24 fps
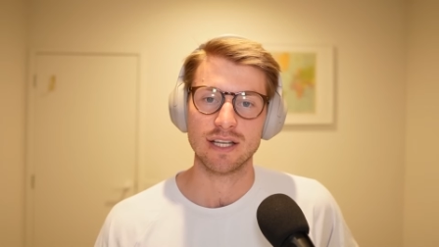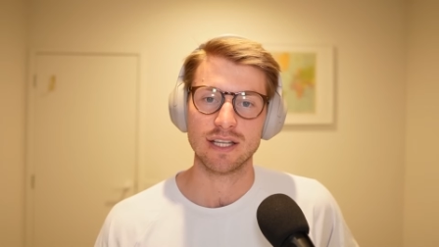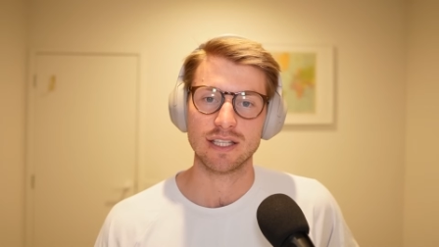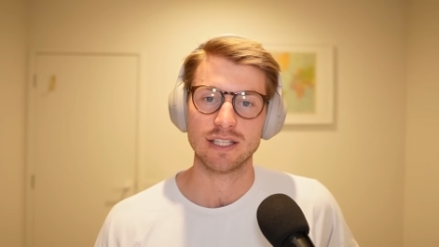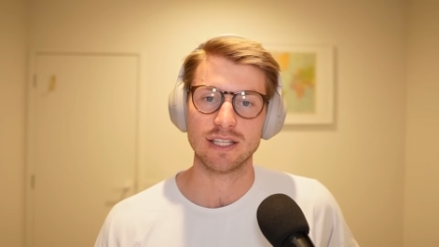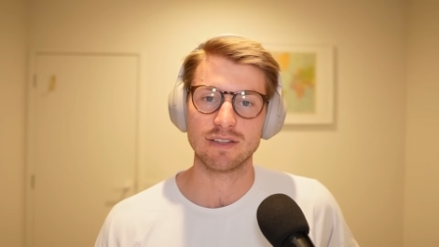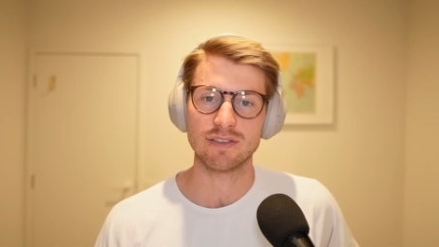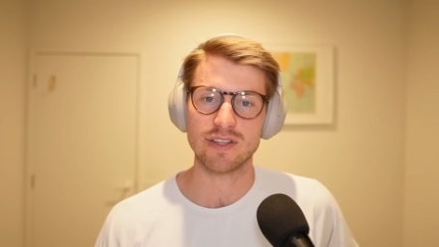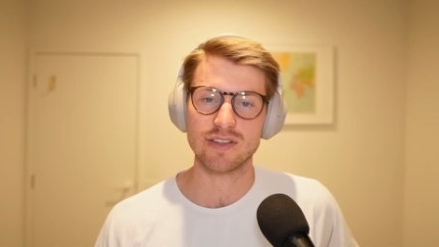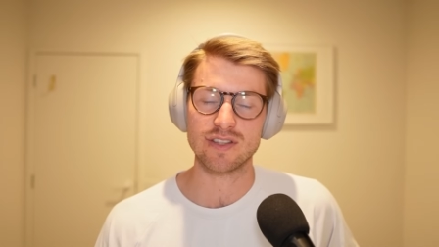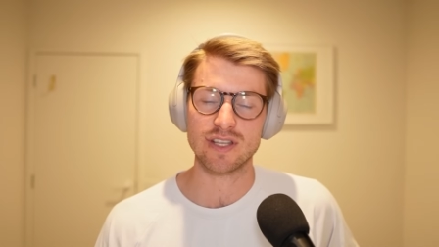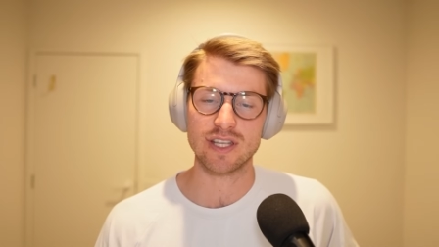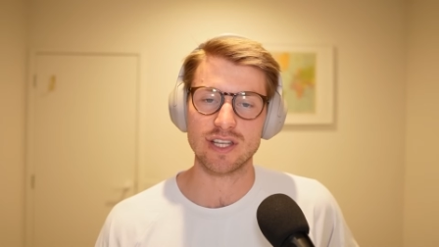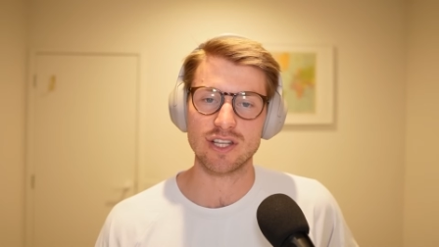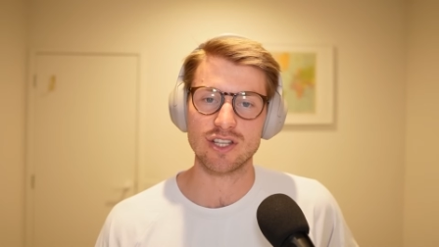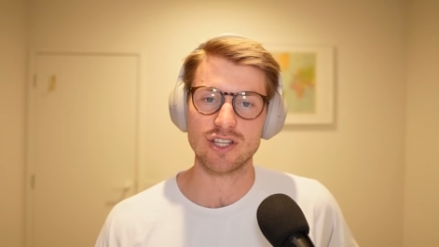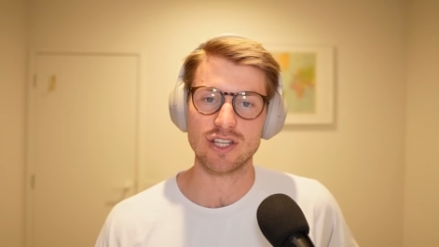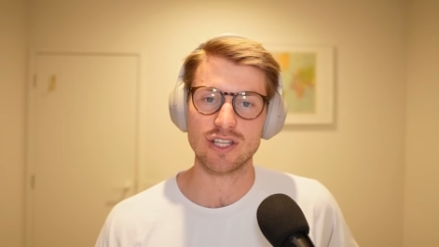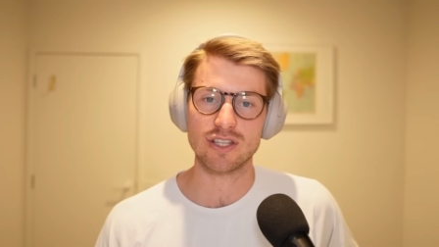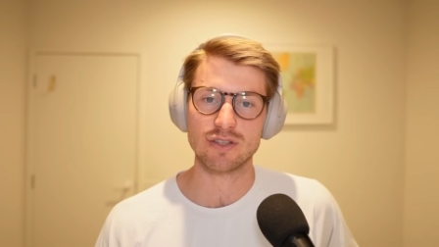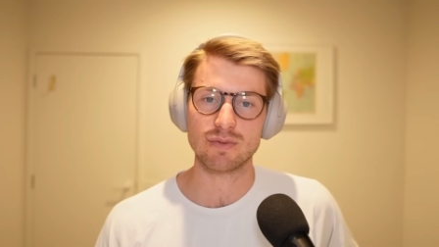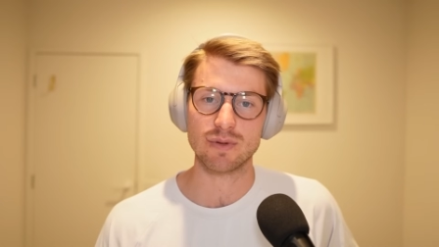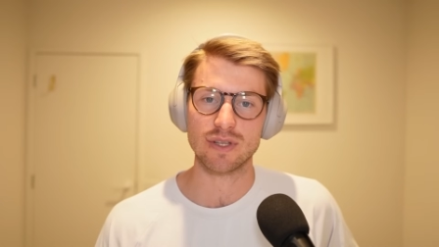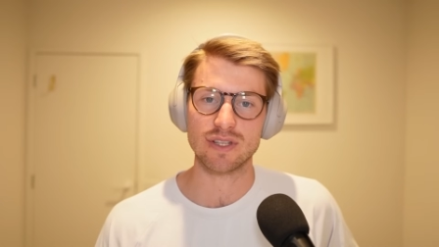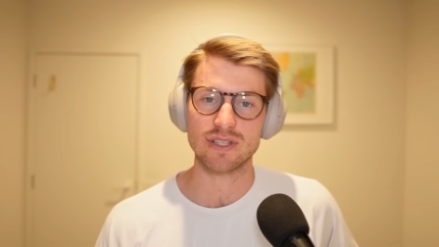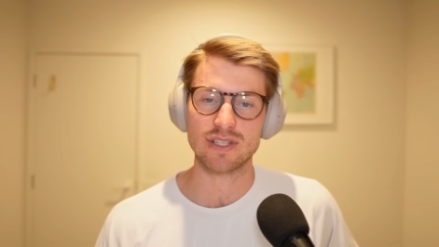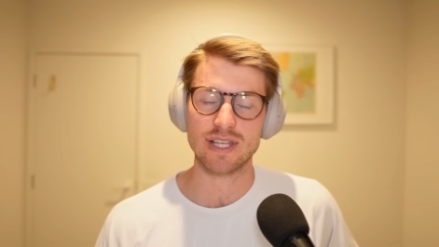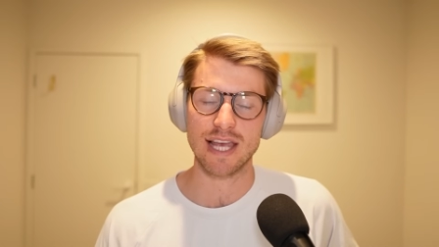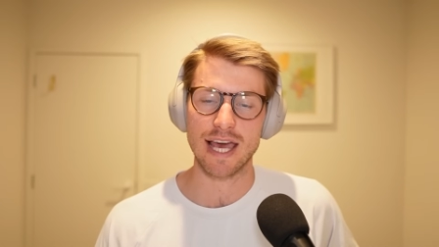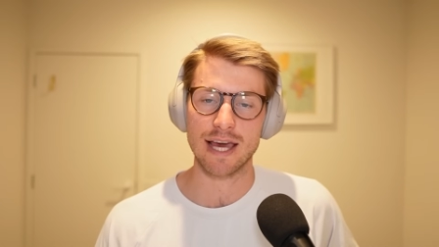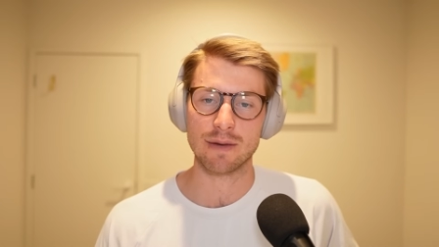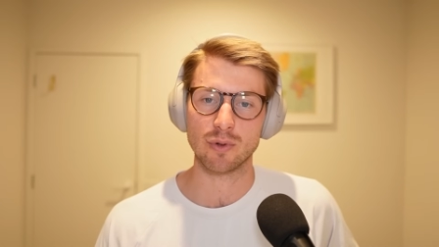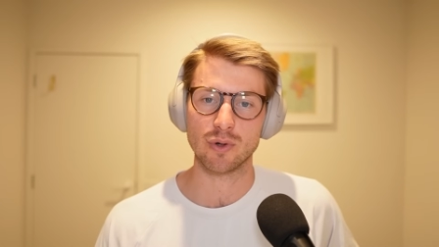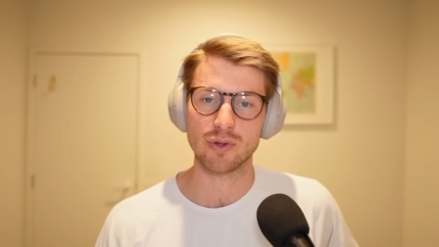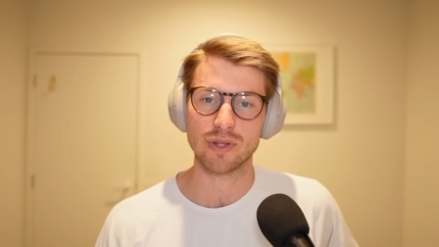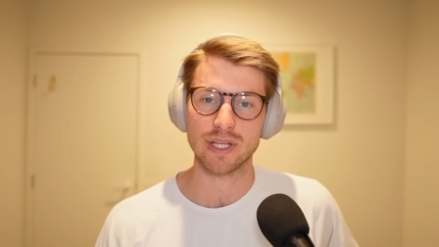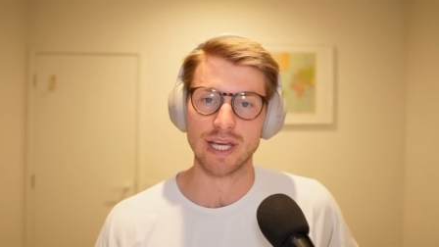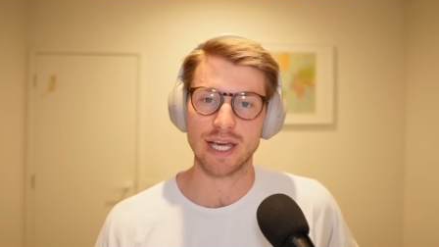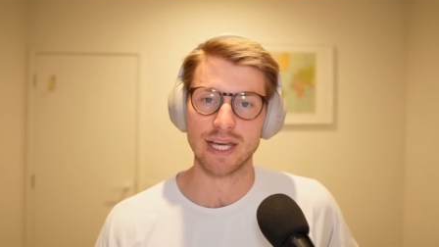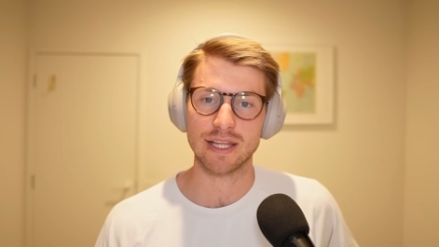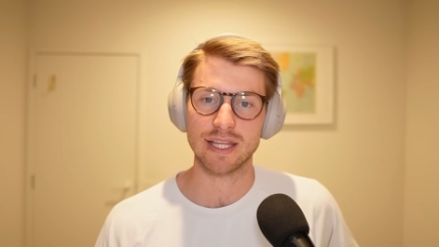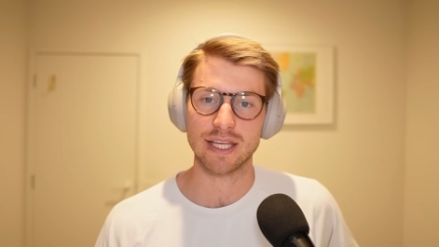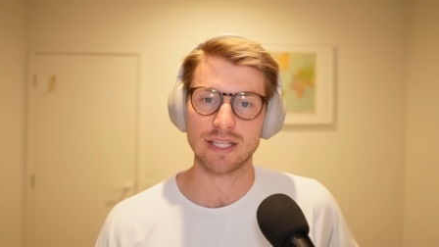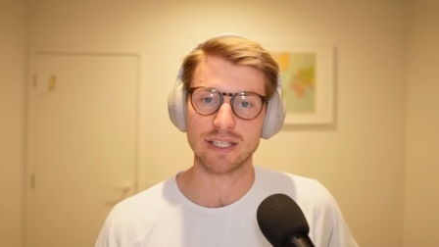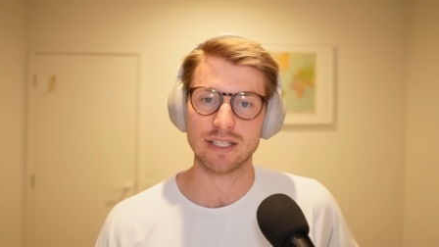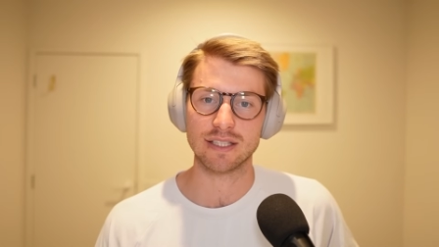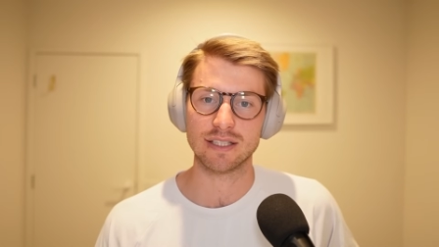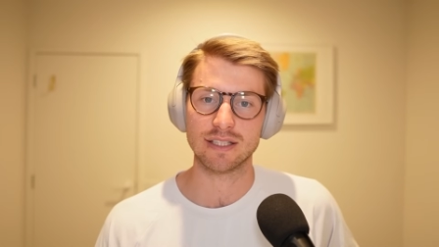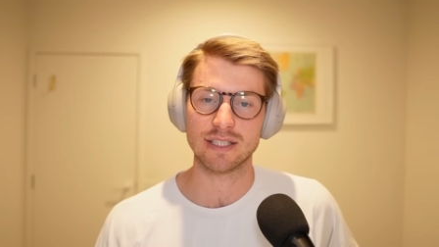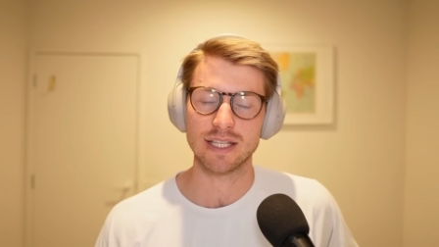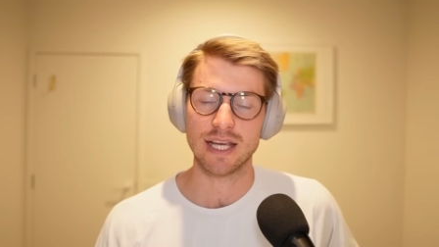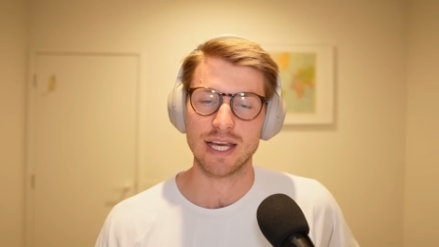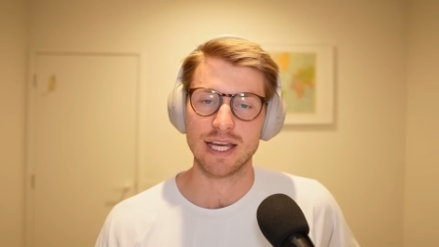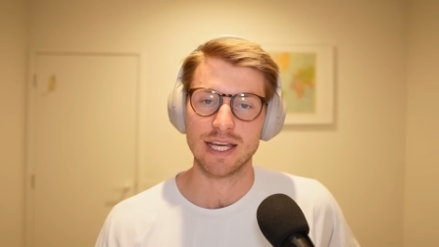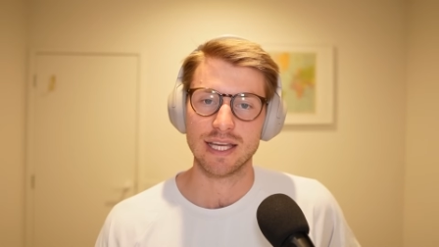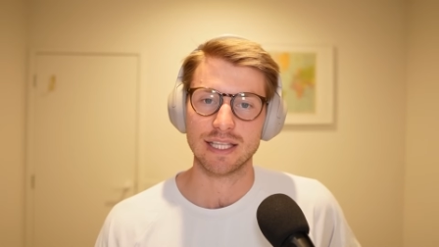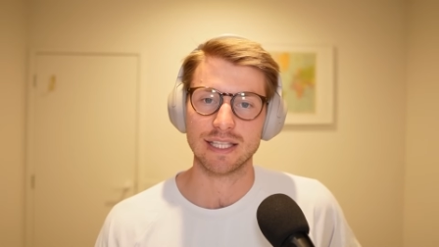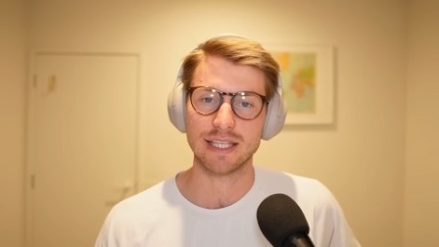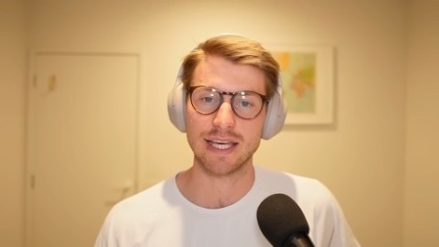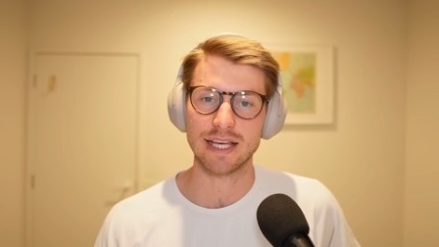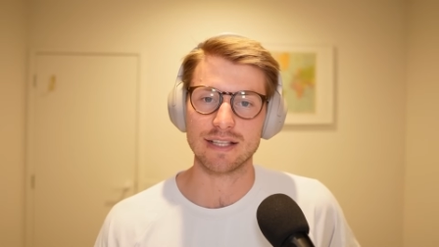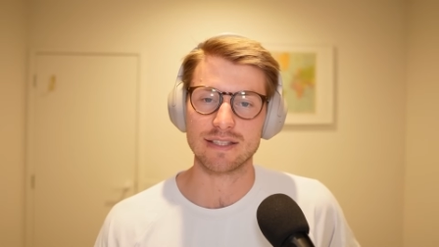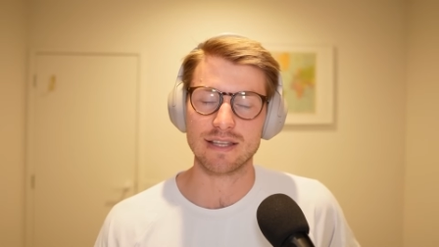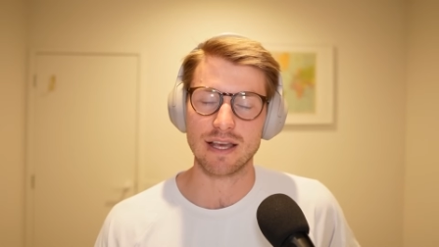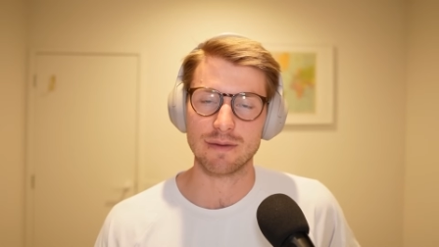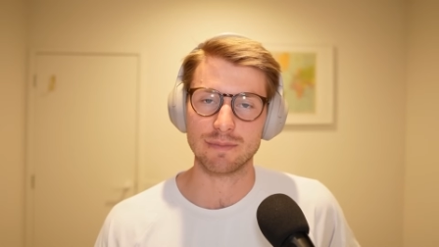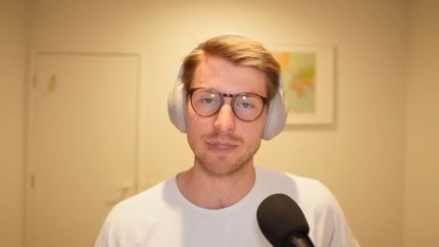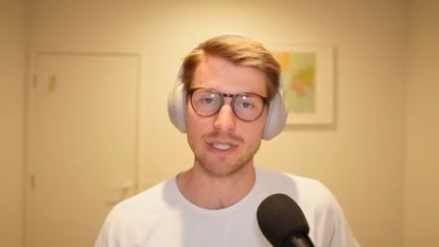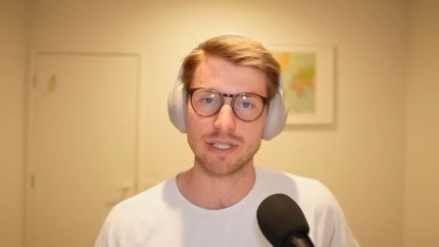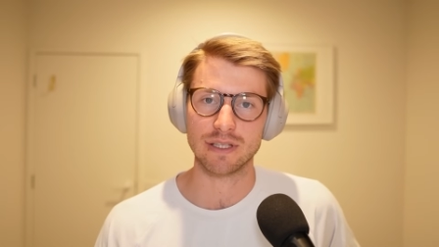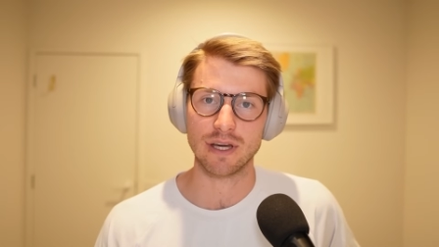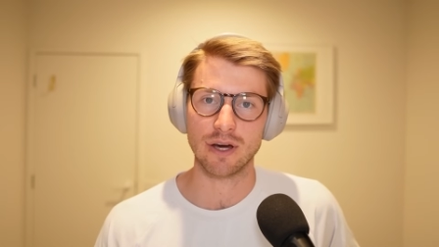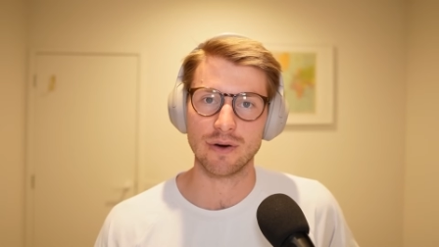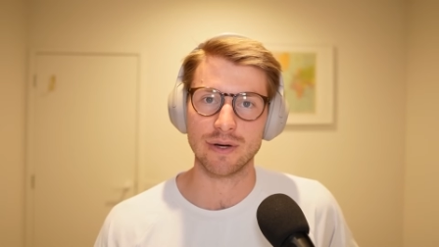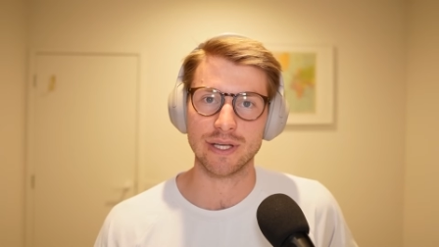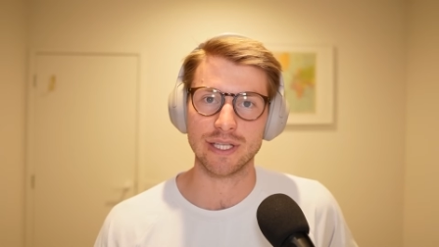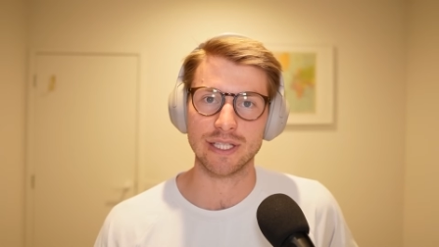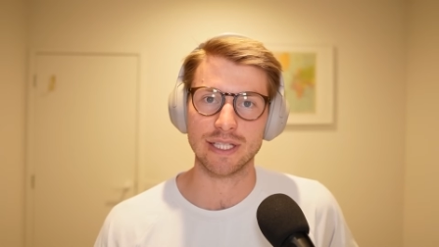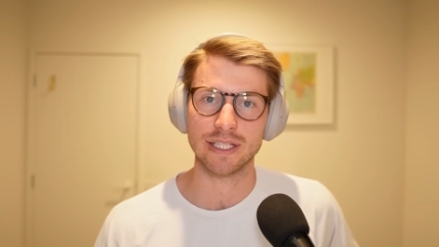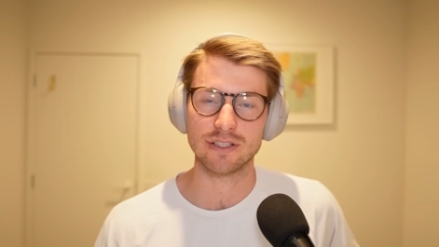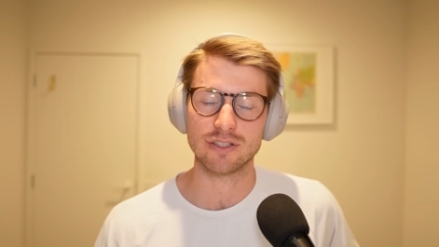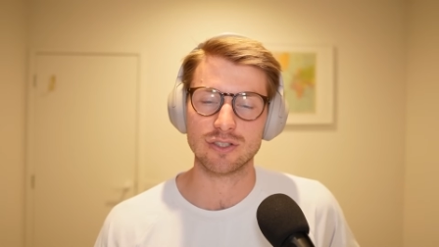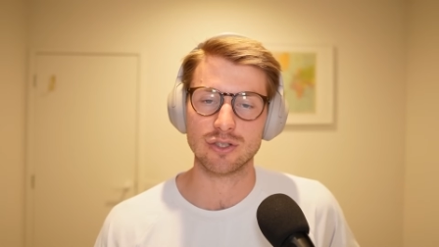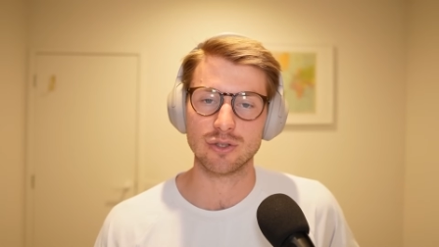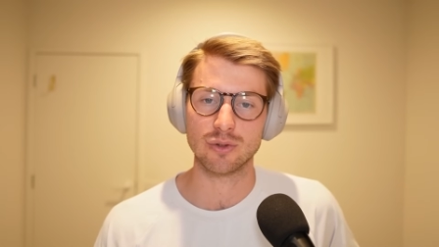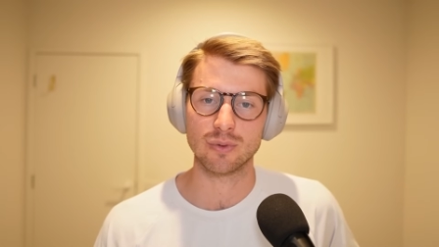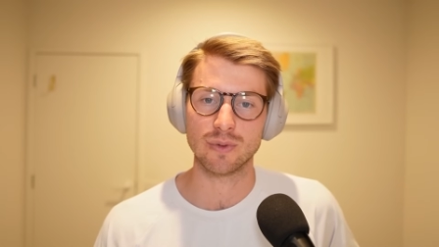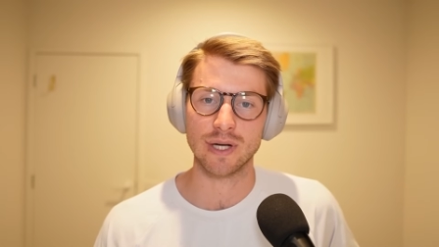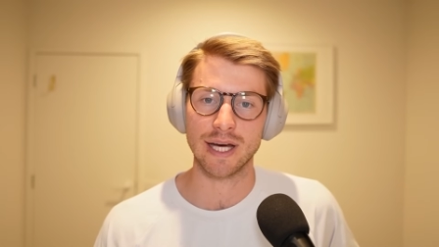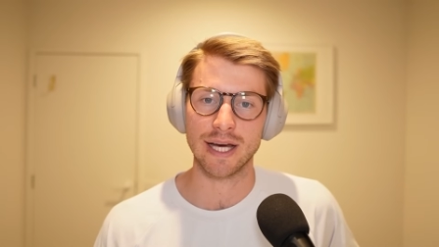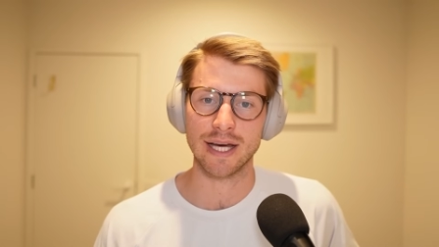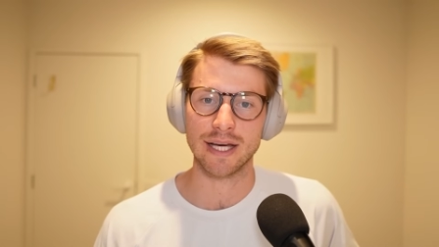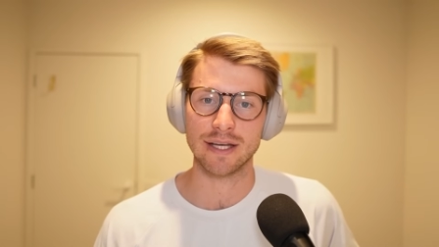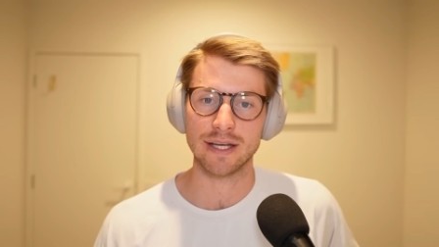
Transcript: given the synergies with Stanmore there, they could get something going to